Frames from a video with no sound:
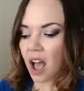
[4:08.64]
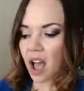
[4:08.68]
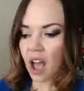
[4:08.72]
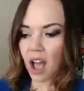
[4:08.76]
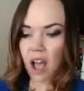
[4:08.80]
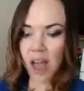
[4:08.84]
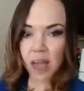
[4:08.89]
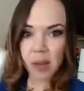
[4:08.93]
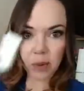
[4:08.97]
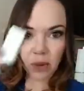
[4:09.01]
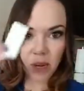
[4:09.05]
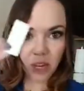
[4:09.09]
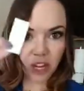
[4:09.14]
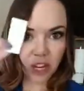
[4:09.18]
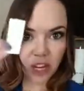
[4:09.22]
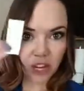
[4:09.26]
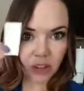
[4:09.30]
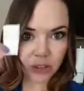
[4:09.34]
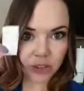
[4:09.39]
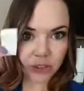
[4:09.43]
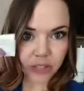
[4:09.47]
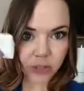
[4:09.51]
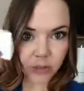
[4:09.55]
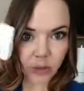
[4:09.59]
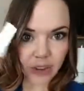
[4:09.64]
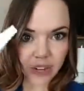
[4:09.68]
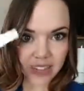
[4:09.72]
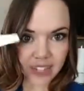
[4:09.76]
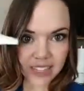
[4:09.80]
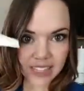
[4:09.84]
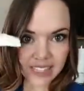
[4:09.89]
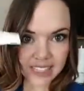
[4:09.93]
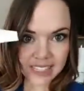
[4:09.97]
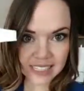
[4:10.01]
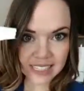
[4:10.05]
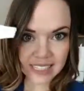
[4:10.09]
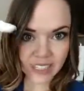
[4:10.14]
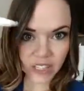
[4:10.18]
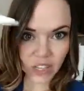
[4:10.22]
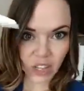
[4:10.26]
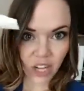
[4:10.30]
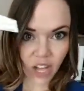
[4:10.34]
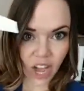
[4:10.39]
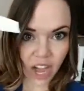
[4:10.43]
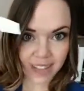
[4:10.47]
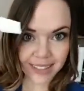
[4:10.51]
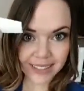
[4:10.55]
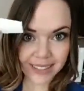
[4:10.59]
I'm going to use one of these little
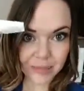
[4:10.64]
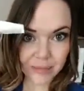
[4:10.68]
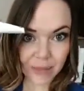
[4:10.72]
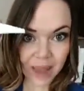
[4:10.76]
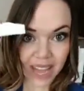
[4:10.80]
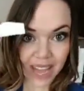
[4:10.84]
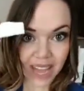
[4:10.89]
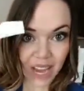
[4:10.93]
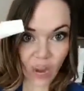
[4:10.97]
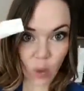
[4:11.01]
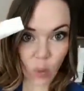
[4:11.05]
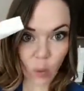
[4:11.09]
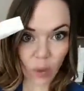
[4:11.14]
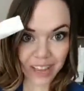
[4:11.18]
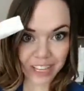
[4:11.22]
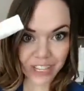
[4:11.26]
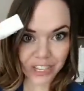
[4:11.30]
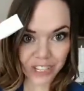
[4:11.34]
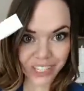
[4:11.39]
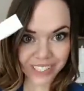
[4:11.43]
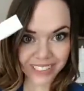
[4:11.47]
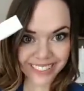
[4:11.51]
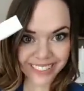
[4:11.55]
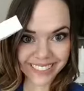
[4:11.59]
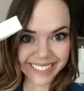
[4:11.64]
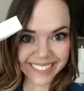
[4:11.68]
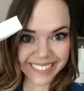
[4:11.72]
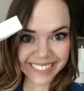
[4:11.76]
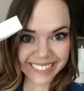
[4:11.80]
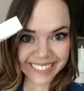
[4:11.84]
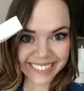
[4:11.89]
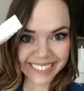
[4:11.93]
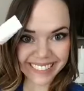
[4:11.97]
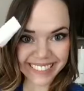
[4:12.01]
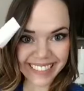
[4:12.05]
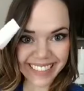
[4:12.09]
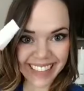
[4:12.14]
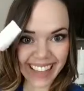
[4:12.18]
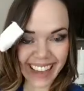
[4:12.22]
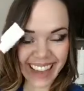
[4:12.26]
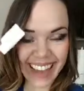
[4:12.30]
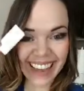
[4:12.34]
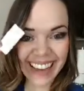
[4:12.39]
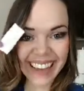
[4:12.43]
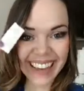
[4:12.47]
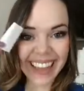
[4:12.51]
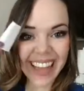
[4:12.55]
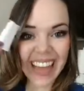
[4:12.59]
cosmetic wedges.
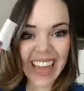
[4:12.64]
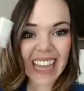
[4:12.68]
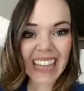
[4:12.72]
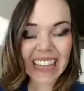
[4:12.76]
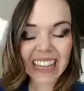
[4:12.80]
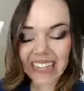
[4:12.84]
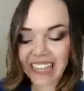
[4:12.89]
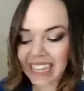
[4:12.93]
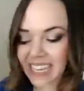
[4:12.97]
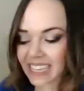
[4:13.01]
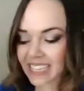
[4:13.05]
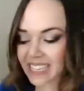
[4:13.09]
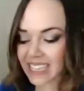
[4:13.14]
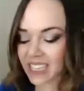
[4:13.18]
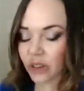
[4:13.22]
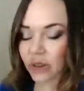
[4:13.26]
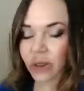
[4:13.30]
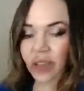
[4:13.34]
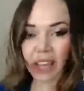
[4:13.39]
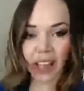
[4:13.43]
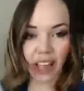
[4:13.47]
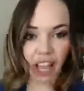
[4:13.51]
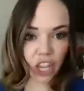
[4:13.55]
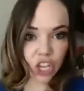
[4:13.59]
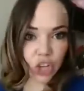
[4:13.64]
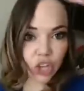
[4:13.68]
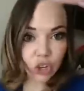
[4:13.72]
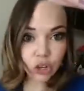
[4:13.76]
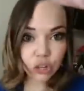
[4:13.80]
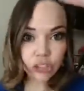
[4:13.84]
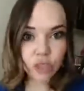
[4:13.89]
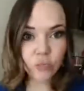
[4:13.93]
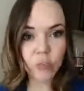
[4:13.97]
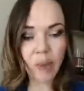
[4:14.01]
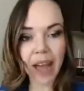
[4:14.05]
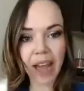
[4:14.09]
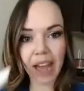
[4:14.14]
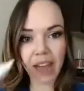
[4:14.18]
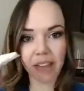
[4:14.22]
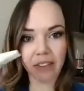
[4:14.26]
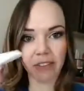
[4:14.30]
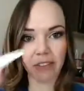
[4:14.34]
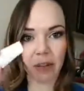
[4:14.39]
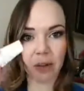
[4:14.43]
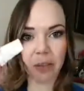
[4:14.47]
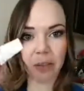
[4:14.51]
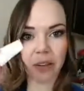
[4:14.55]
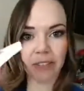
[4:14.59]
Okay, these, you can get a huge bag of
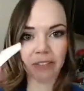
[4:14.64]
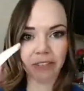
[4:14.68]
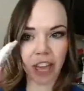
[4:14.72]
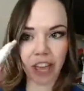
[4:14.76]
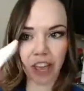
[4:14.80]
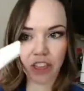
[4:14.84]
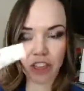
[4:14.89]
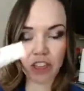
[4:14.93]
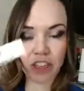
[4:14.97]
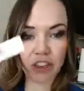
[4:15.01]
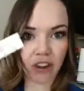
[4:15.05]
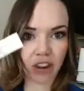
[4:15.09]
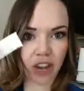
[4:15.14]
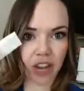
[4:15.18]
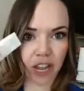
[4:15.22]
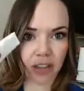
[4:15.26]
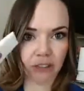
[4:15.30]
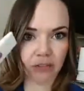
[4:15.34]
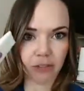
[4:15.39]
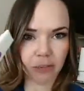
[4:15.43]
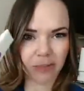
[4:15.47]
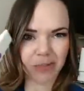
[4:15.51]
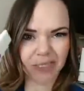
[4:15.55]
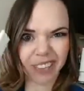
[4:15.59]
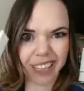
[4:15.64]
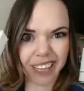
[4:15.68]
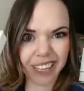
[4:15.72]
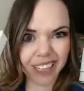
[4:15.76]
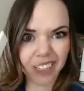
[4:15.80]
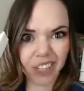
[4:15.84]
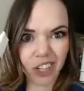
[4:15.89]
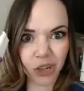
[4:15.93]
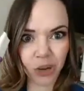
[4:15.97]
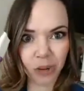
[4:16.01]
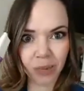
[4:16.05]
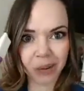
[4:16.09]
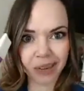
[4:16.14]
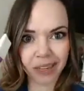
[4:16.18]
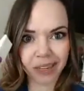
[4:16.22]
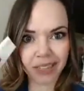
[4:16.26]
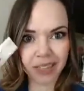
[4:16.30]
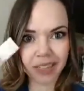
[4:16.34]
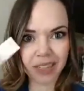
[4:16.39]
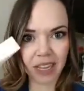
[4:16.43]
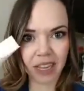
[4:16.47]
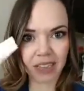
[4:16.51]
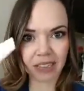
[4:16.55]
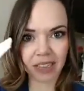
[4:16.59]
them, of like 30 of them for like $2
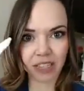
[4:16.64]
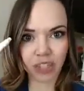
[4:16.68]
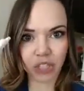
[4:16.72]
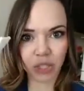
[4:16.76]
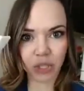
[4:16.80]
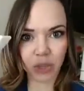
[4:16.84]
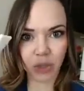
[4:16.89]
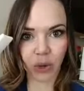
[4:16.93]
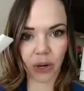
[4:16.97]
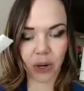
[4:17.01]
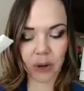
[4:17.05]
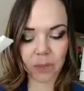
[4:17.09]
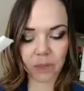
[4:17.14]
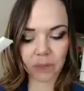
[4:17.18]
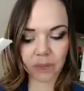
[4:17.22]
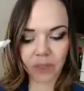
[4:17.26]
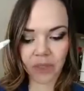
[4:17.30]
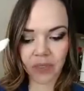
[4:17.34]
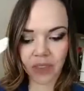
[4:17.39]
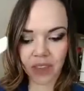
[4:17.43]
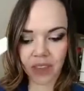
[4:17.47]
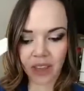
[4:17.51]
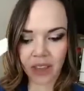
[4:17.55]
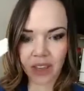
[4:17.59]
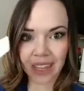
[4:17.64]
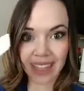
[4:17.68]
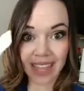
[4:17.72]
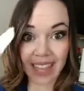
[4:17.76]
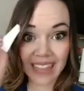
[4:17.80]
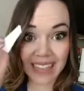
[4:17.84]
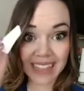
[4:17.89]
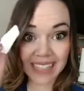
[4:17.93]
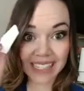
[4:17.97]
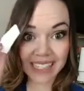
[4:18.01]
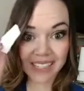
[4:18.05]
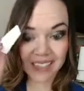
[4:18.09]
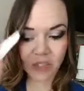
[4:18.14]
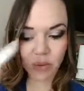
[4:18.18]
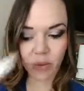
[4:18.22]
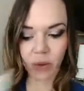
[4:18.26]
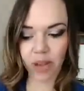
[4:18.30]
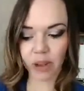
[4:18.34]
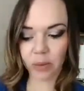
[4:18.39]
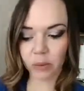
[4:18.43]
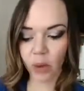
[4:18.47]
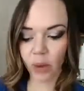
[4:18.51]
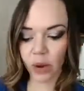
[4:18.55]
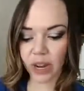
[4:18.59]
at the store. Okay, this is what
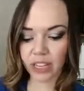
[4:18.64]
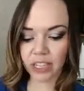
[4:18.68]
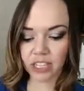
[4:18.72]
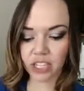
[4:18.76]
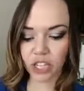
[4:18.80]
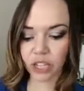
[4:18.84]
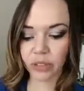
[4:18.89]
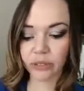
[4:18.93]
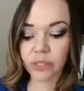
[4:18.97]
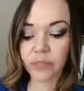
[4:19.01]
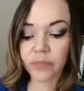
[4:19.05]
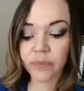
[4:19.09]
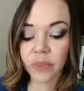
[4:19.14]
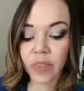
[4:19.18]
I'm going to use.